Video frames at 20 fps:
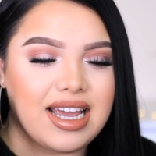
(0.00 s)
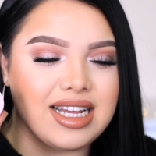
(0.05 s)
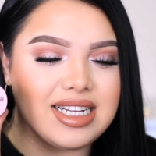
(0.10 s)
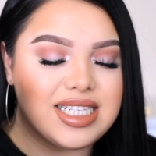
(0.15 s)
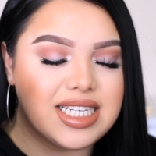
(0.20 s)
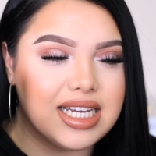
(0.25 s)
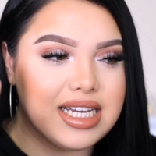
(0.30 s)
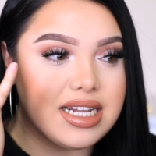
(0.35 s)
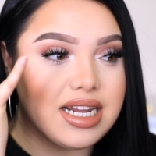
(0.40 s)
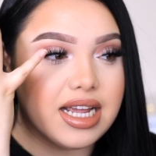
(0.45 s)
It
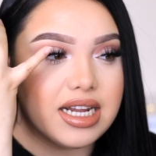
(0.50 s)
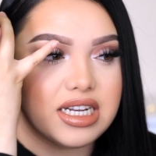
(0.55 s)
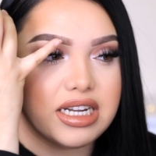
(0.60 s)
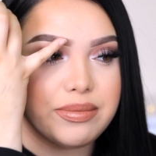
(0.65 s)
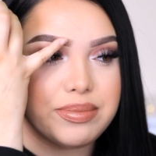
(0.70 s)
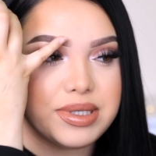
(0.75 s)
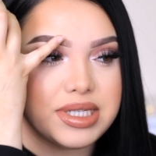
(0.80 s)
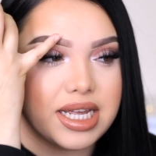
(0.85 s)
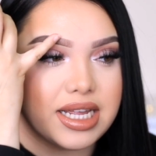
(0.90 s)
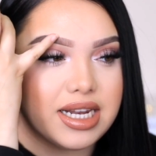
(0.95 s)
did end
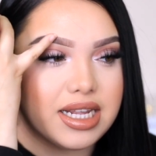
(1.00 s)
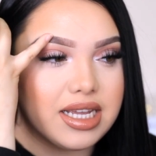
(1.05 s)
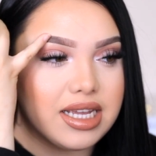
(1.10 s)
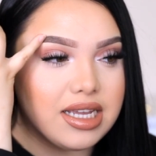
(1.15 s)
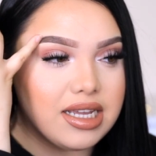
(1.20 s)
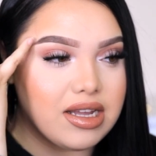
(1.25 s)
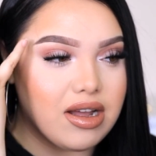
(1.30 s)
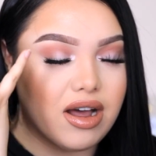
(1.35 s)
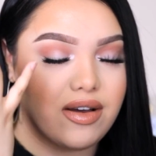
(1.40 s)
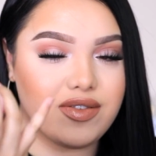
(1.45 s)
up
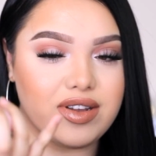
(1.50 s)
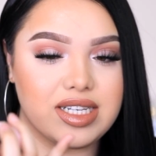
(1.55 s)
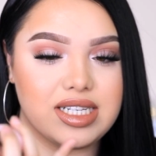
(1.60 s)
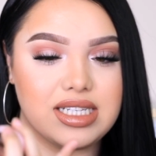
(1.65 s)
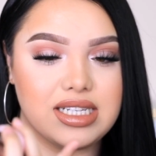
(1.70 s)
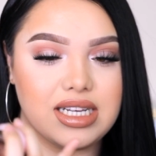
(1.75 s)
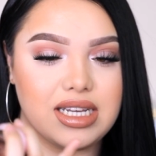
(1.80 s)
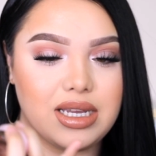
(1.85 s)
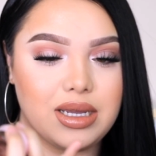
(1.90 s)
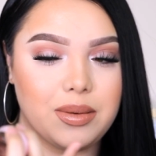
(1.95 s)
setting,
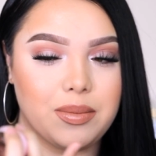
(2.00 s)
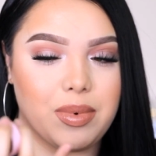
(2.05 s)
obviously,